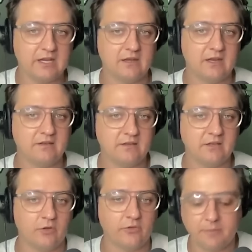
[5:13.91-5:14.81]
And
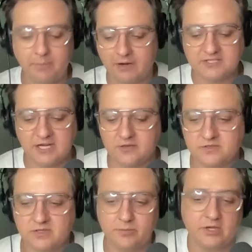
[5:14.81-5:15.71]
the comparison I
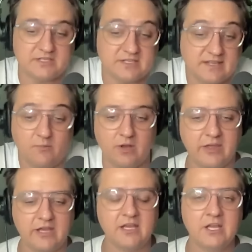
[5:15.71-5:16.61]
use in the book is the same way
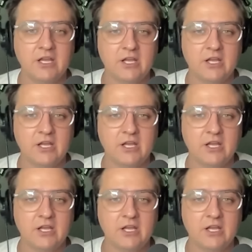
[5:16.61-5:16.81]
that,